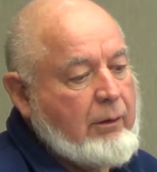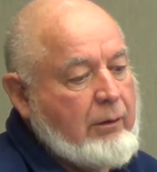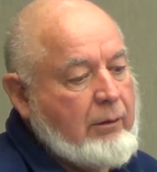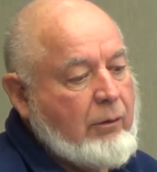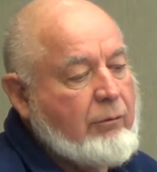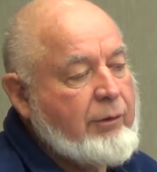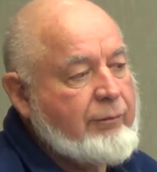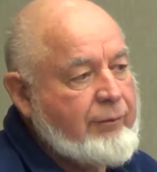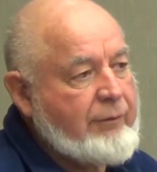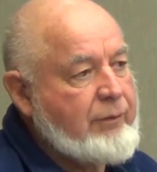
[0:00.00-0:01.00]
over
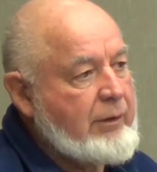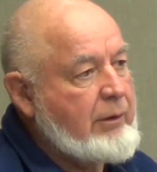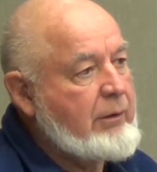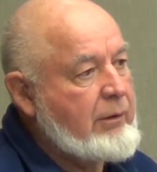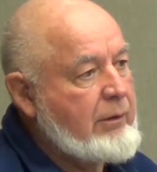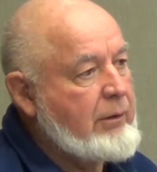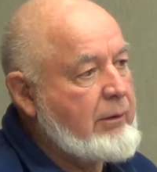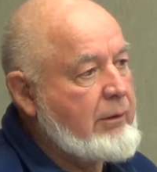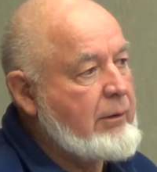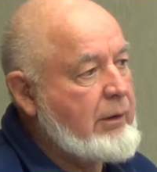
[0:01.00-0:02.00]
50
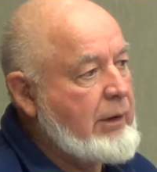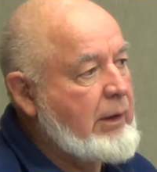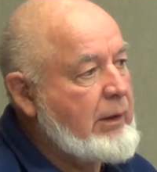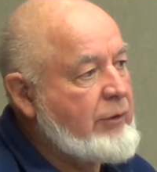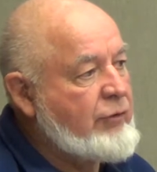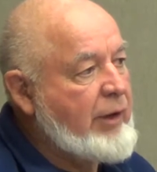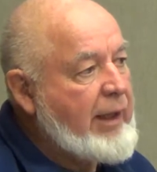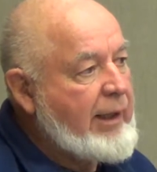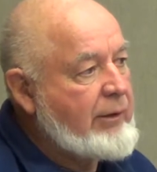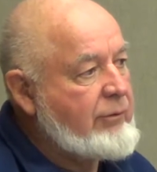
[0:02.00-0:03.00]

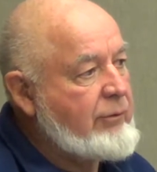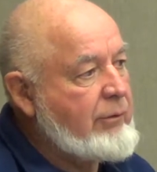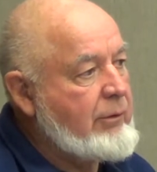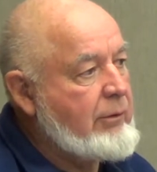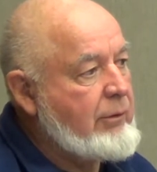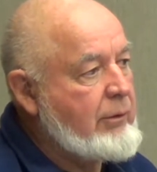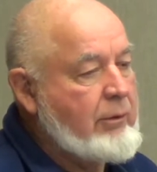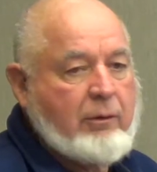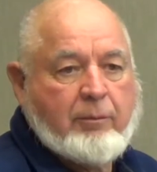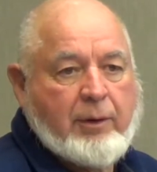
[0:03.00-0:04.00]
jacks
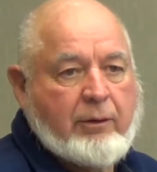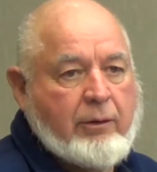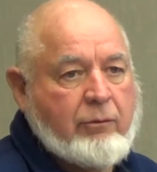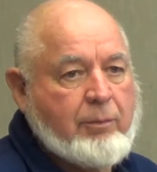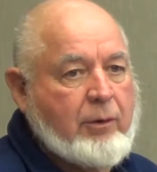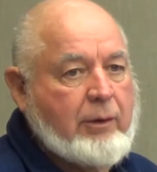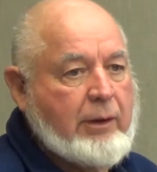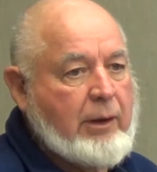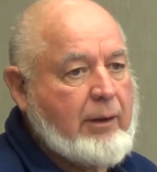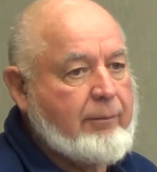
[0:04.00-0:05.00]
to pick this
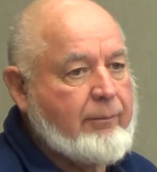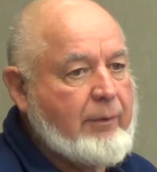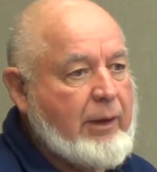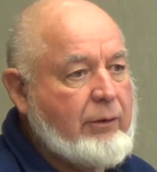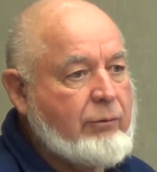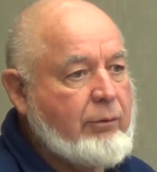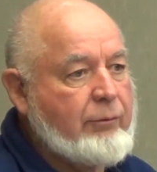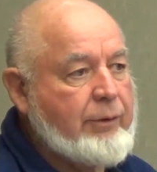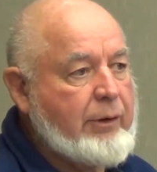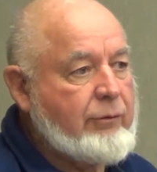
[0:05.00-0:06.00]
building up. That's when
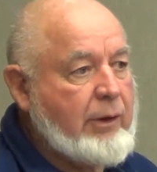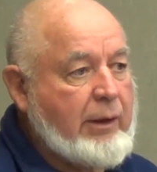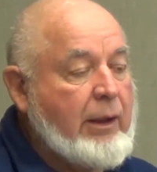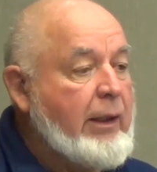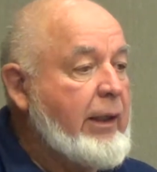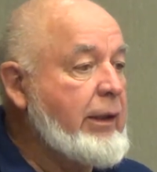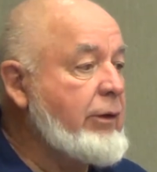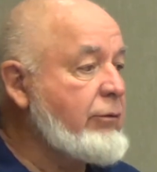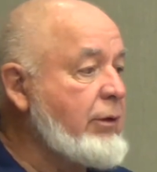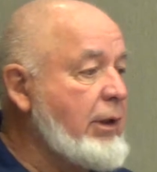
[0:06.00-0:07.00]
we decided. And
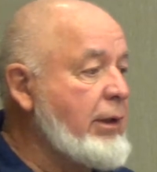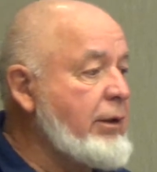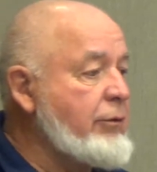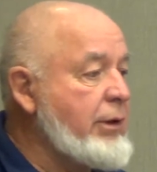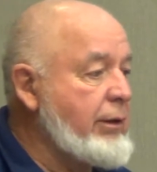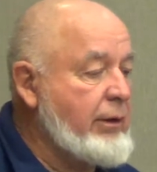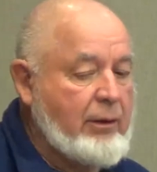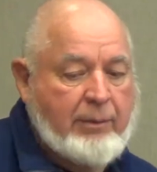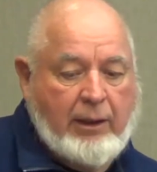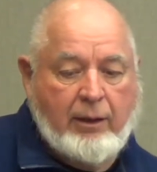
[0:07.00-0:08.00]
here's the other unique thing
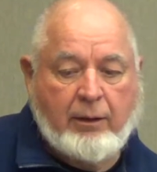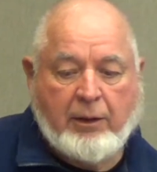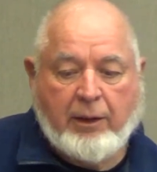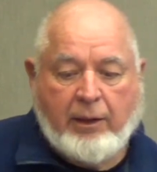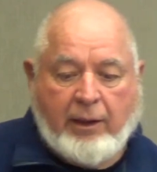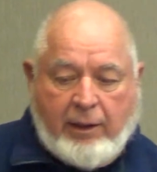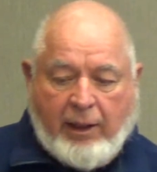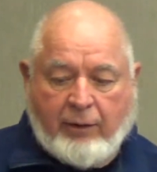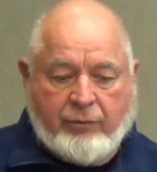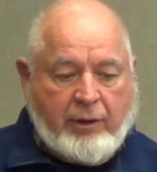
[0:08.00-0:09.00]
about it. He
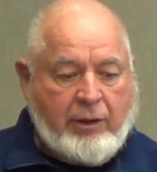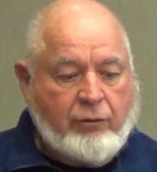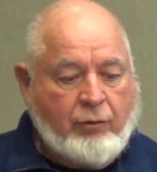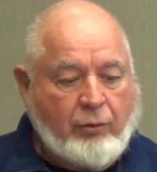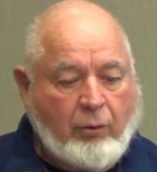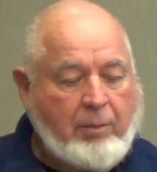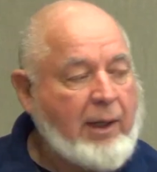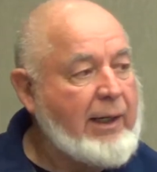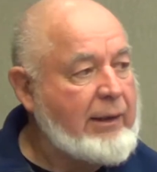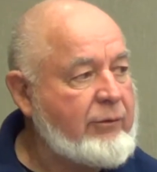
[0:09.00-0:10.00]
has a control
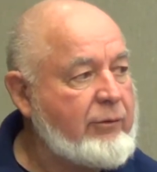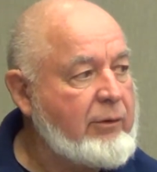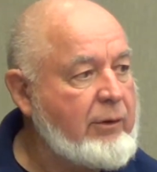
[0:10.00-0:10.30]
box.